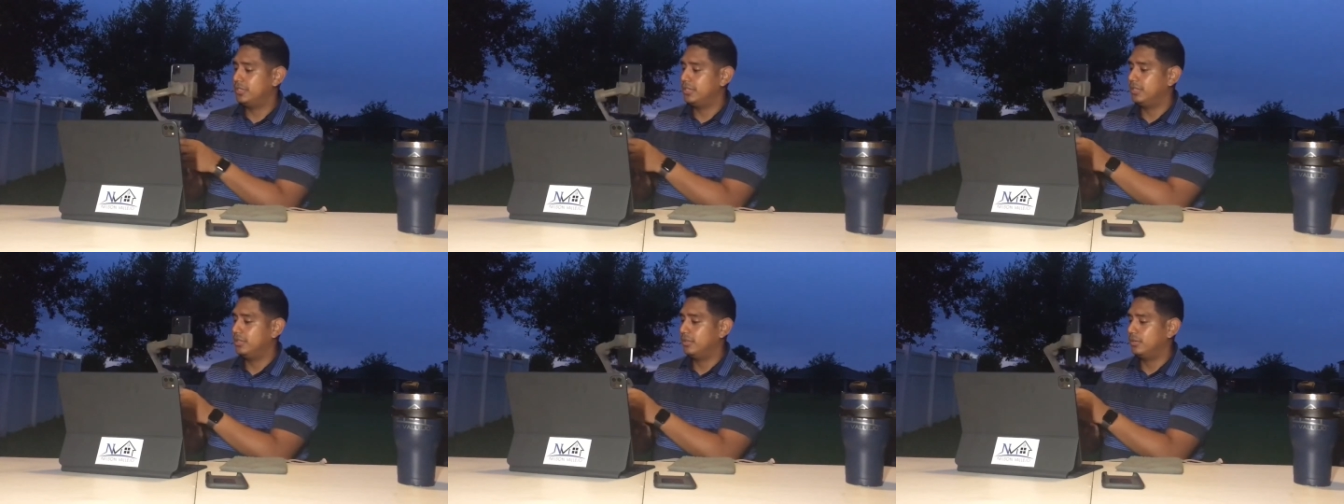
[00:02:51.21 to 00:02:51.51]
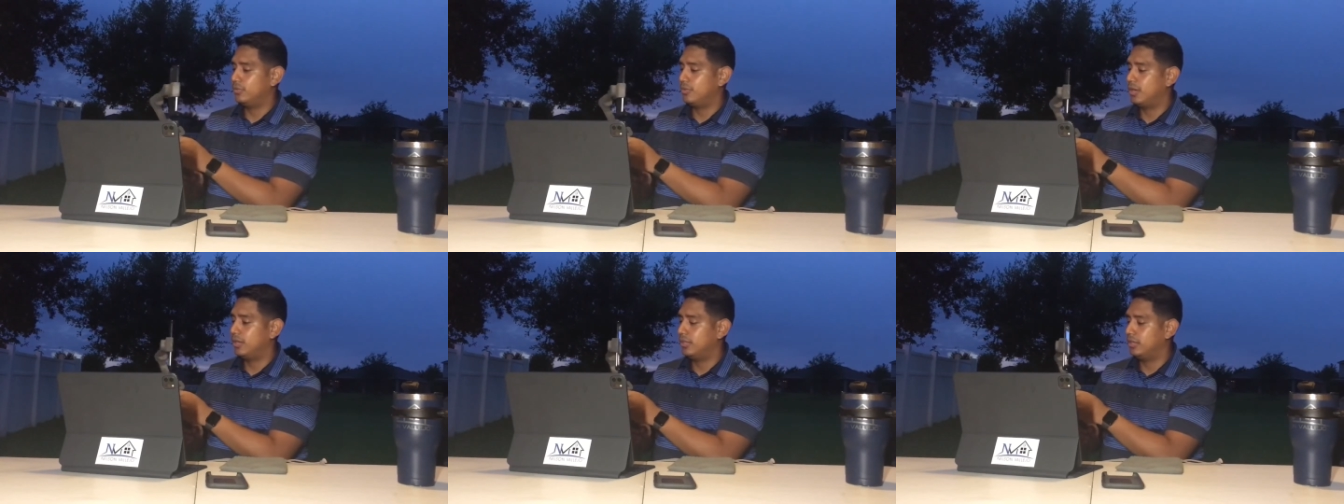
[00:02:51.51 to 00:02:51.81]
the
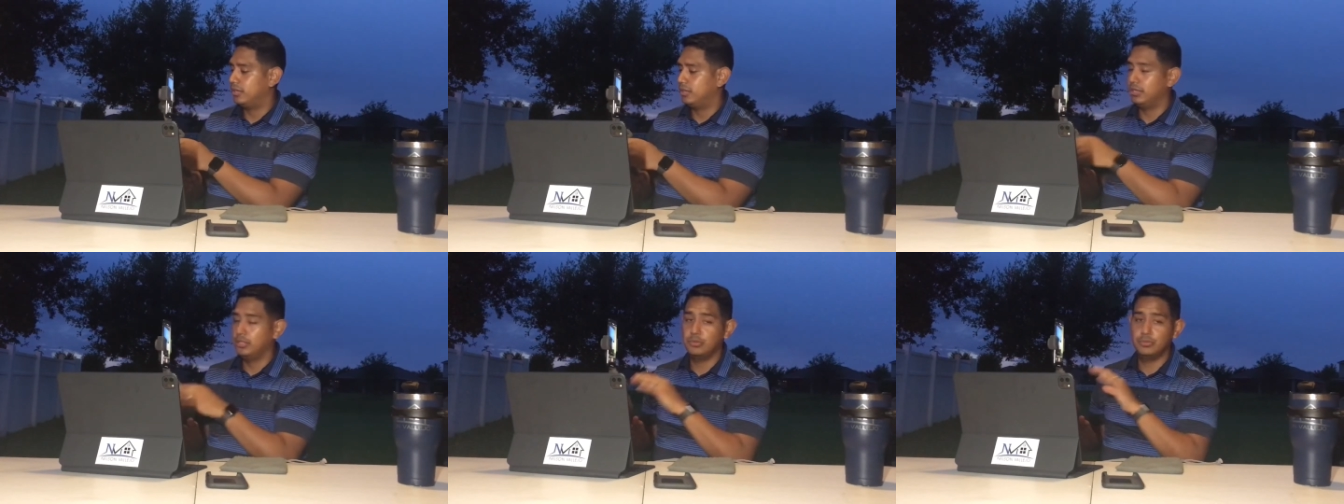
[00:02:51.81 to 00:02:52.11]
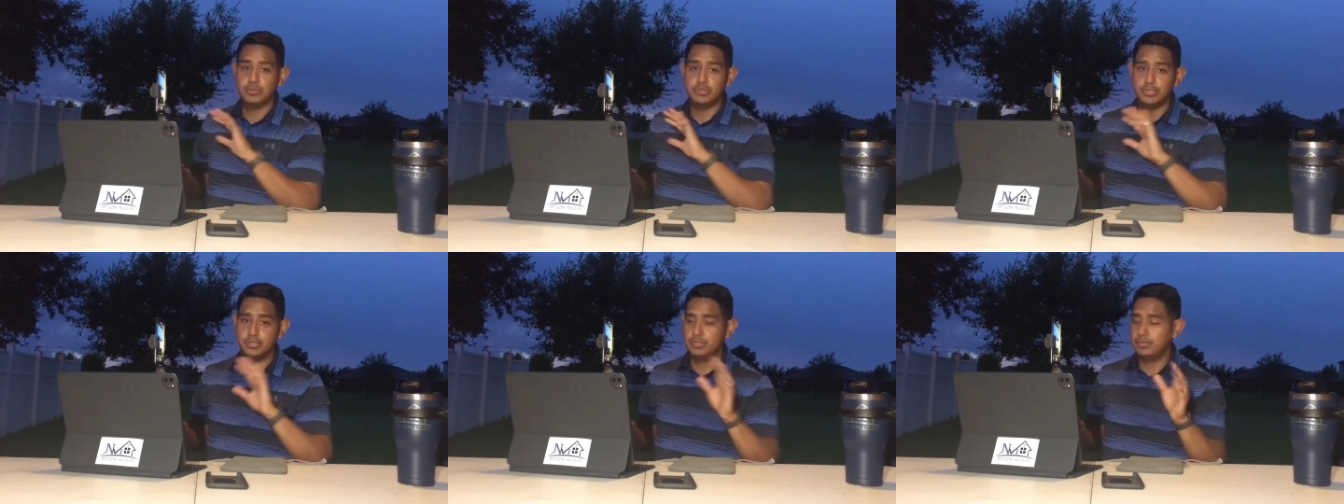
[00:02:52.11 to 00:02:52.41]
quality
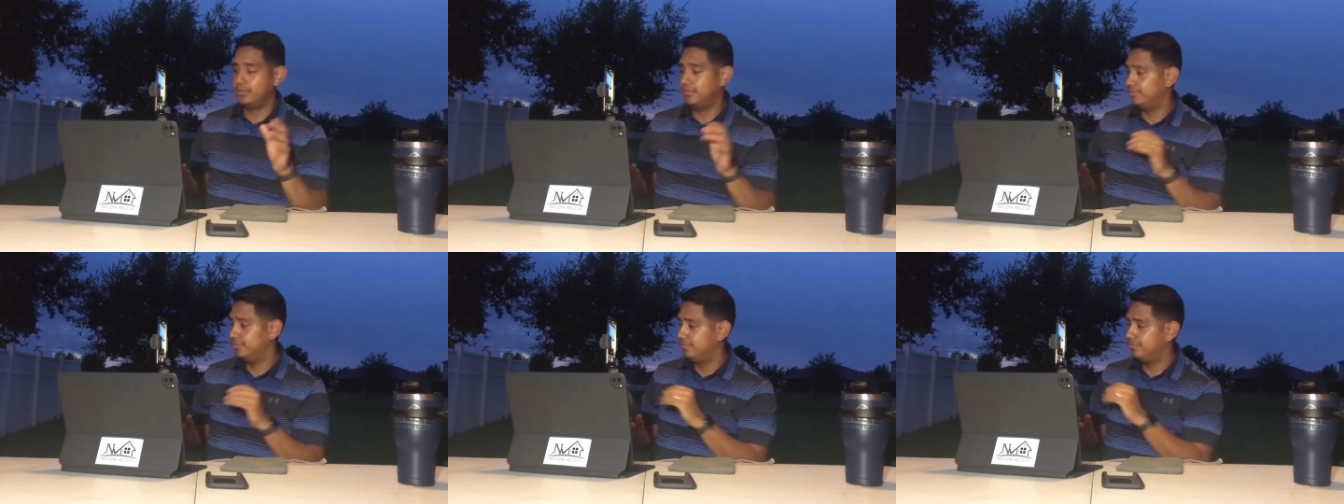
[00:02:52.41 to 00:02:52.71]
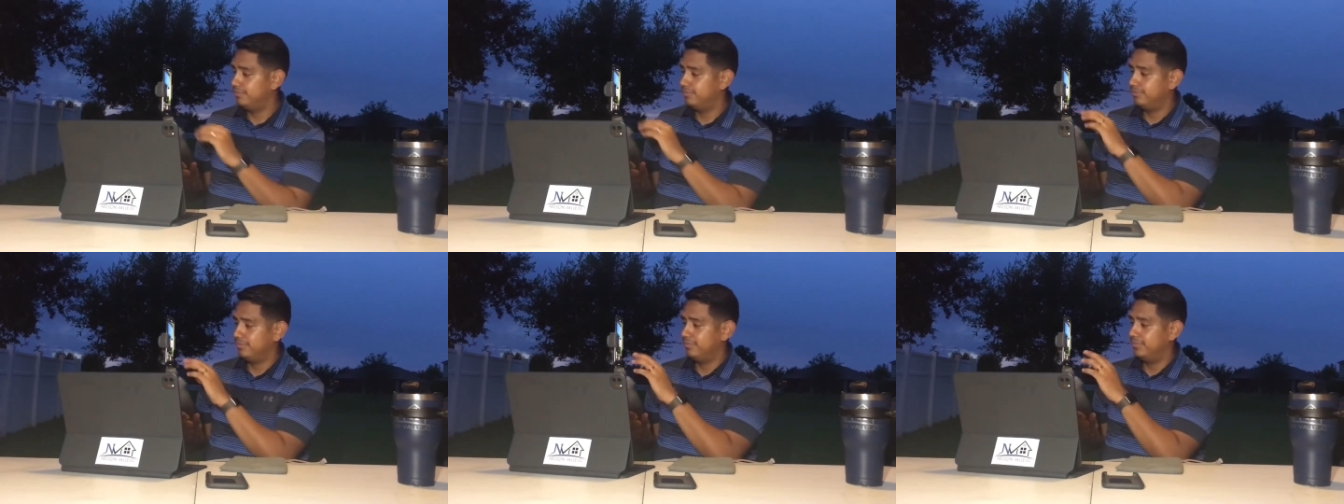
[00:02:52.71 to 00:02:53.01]
loses
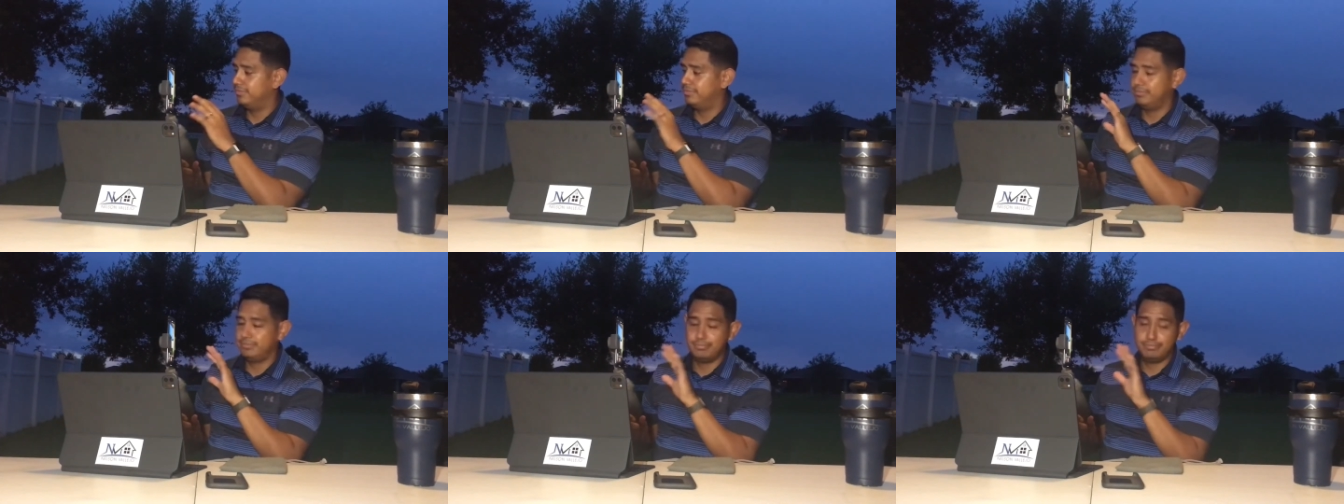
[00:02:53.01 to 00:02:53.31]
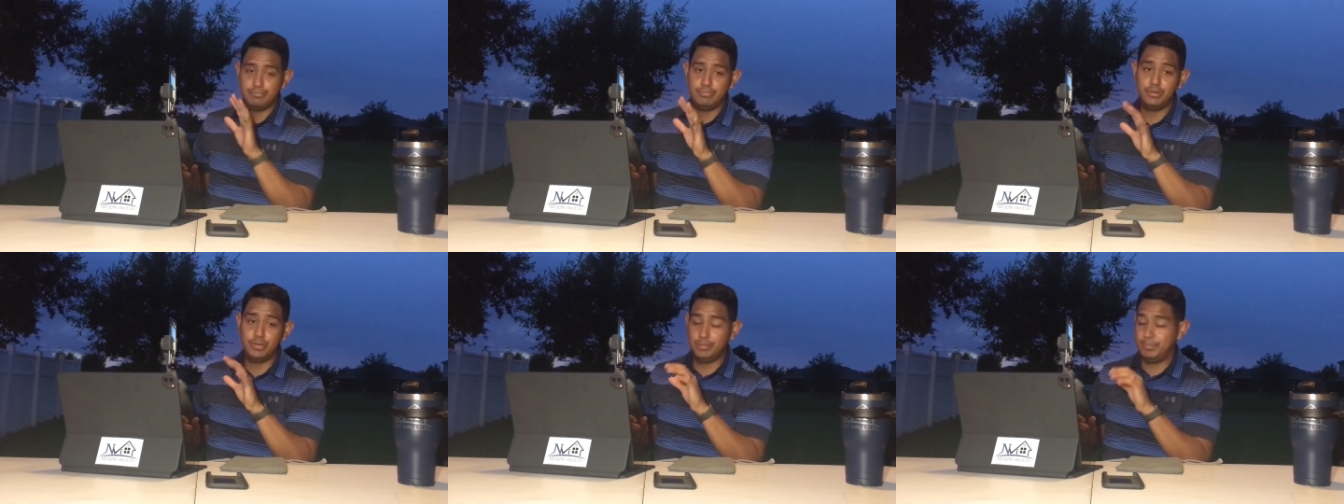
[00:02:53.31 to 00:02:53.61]

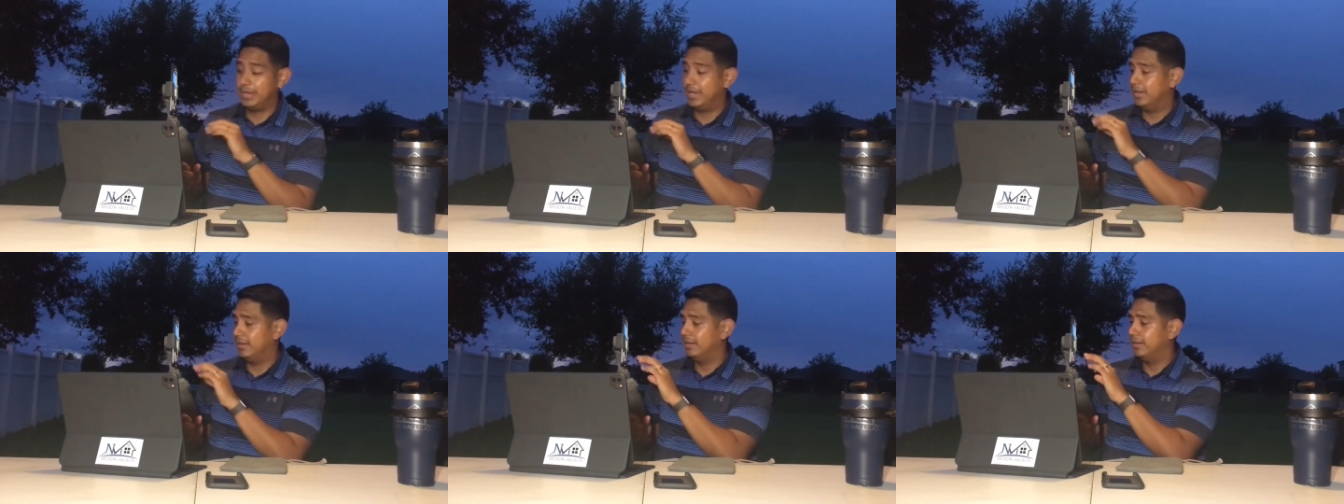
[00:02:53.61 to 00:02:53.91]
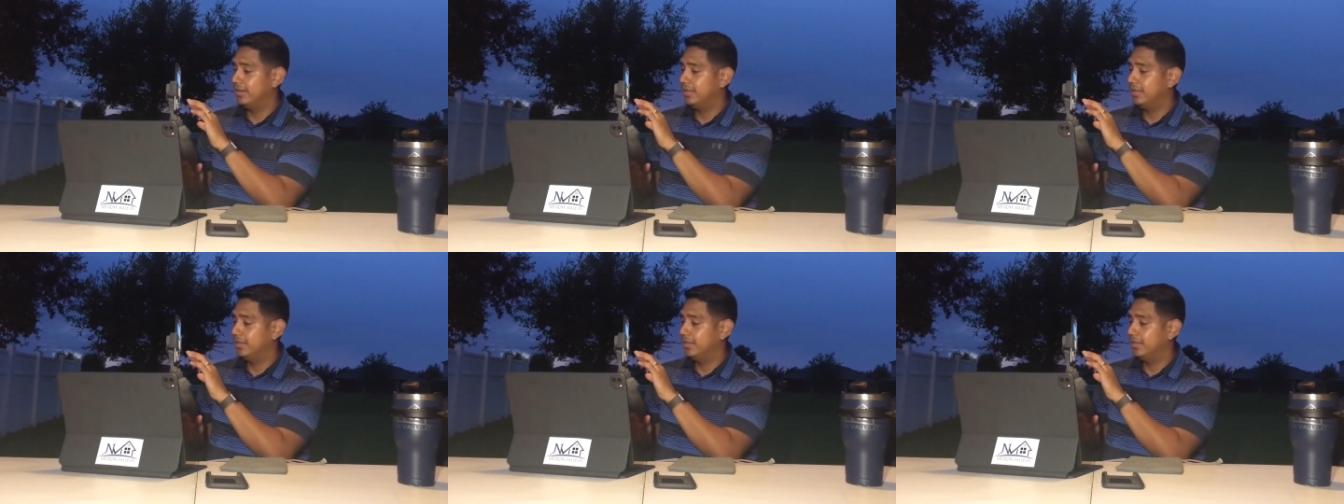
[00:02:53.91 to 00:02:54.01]
pretty bad.